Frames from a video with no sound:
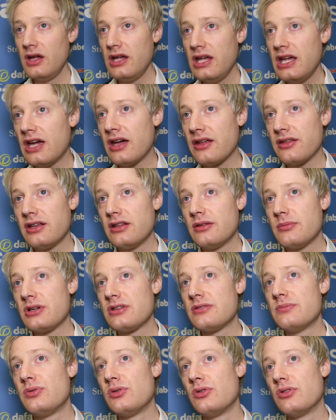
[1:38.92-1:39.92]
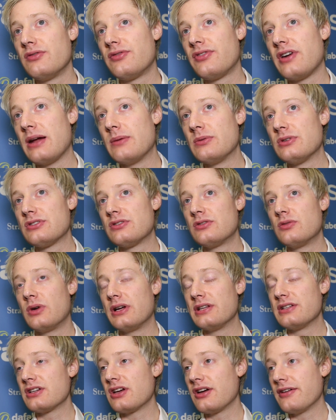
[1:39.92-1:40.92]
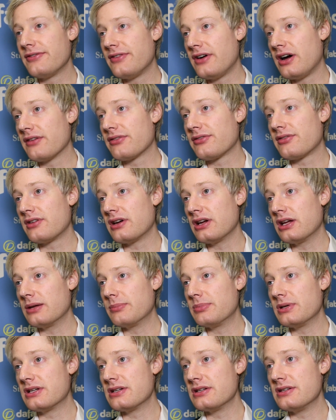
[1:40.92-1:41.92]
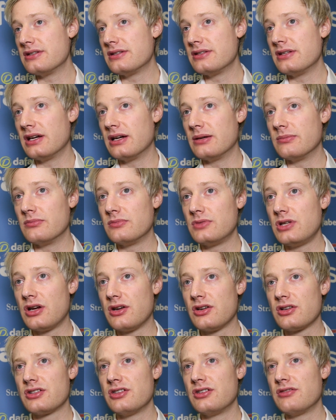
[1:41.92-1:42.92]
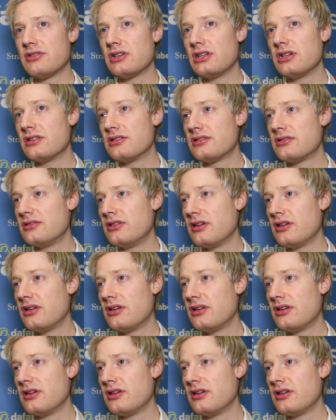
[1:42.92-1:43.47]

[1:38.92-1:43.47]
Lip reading: Yeah, I think the most important frame was the one to go 5-3, because I knocked in a really good,